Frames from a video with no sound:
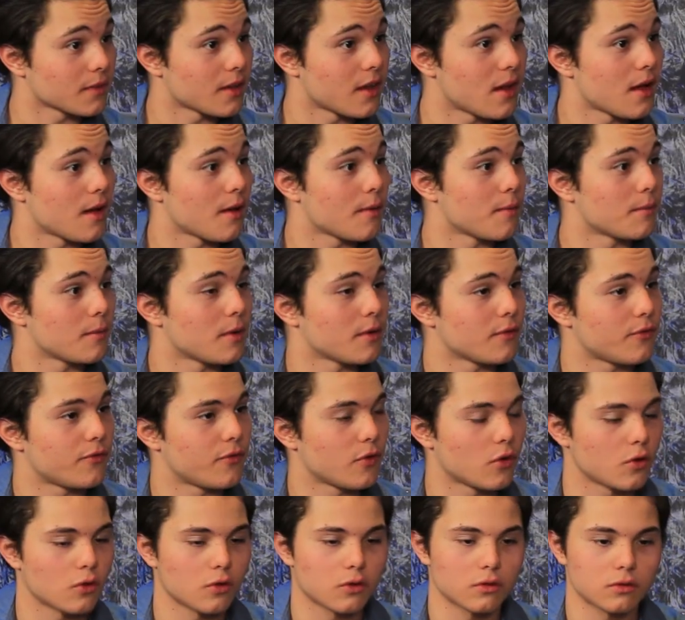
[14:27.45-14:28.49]
a
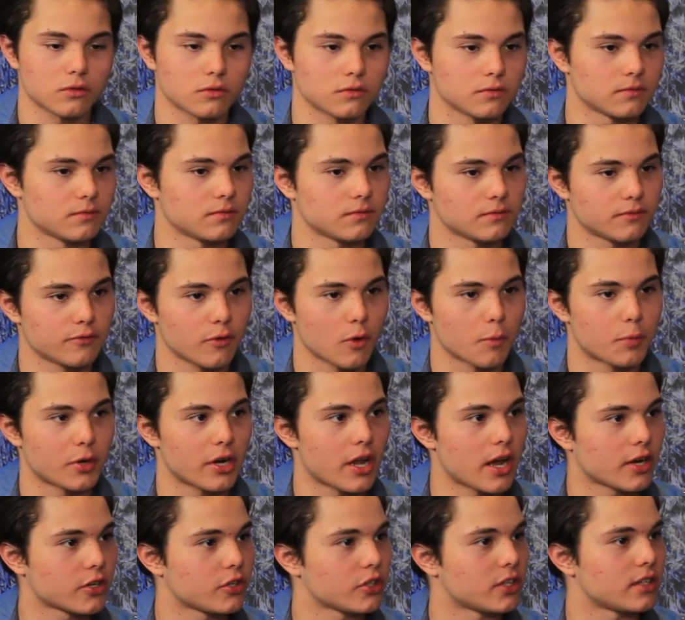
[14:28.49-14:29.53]
full full
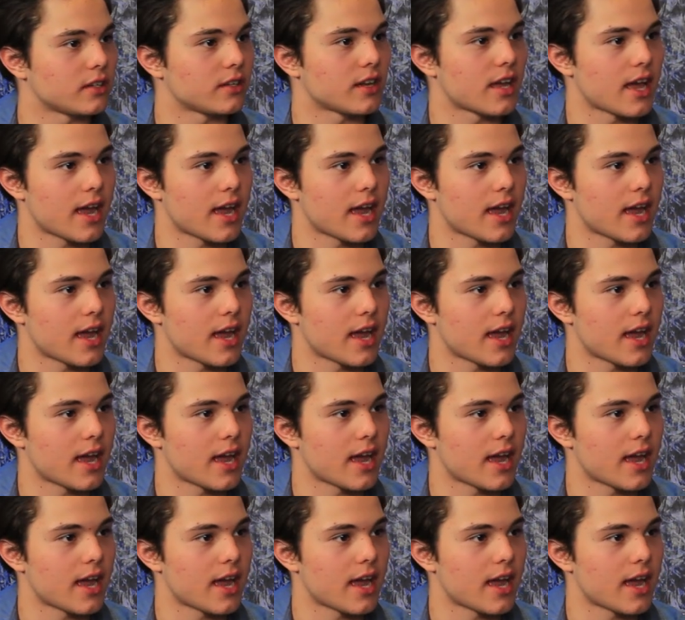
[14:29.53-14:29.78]
production.